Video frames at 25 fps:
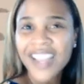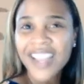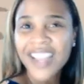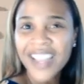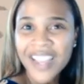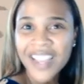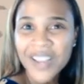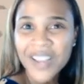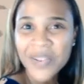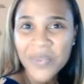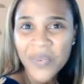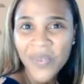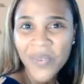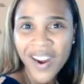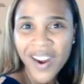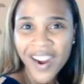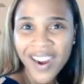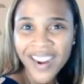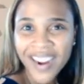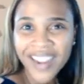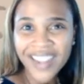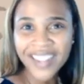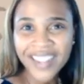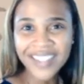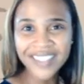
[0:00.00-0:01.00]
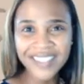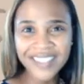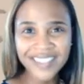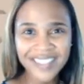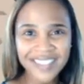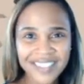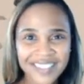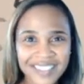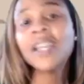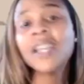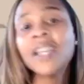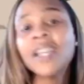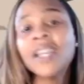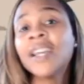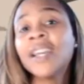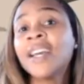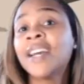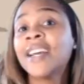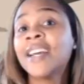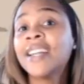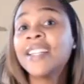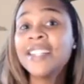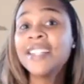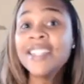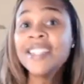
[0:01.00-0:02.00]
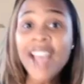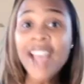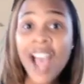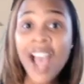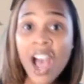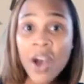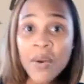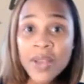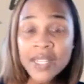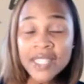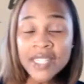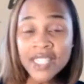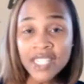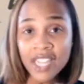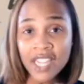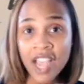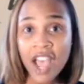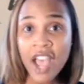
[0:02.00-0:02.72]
Good work. Now it's